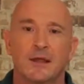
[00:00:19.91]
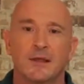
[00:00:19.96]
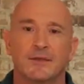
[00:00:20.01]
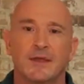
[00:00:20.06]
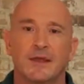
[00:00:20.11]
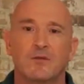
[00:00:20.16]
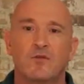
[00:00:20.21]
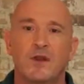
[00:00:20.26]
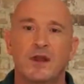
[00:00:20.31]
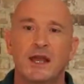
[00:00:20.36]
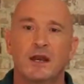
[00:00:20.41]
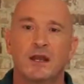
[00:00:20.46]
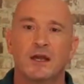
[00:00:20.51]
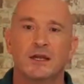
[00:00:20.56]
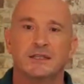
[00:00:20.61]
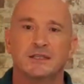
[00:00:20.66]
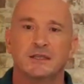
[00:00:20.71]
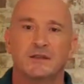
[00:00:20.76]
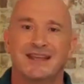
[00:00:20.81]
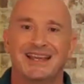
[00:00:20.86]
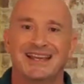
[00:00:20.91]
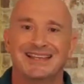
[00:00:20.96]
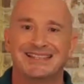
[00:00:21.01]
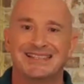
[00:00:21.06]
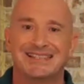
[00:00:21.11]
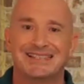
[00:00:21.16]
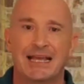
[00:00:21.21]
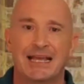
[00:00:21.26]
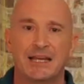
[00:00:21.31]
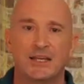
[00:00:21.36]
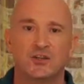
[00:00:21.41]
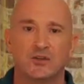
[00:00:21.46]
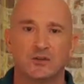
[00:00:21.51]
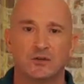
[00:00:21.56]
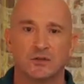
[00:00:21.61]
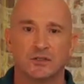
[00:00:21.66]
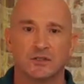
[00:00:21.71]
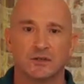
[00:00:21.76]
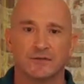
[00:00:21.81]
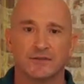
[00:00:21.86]
they realize that the
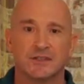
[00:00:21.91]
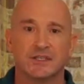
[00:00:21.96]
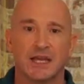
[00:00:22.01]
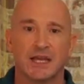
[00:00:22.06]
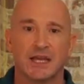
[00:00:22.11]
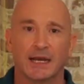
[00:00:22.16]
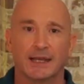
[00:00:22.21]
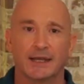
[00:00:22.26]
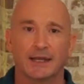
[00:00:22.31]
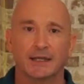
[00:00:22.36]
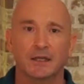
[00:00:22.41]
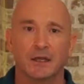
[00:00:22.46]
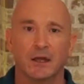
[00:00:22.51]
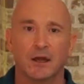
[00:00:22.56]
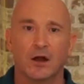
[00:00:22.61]
essentials of selling